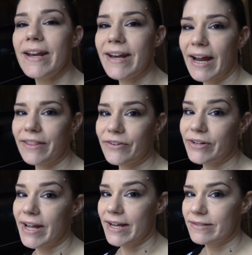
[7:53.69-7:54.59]

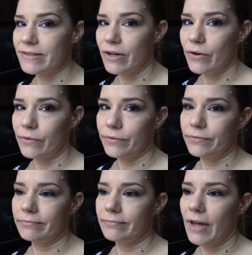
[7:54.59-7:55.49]
9.38 so
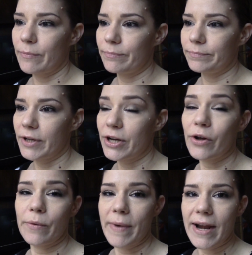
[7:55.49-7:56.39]
I'm going to
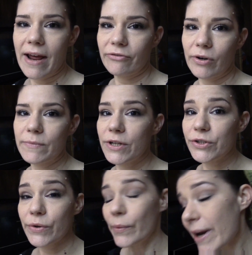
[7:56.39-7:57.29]
go to bed after I'm done
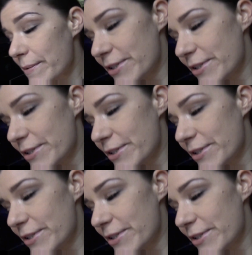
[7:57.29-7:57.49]
doing what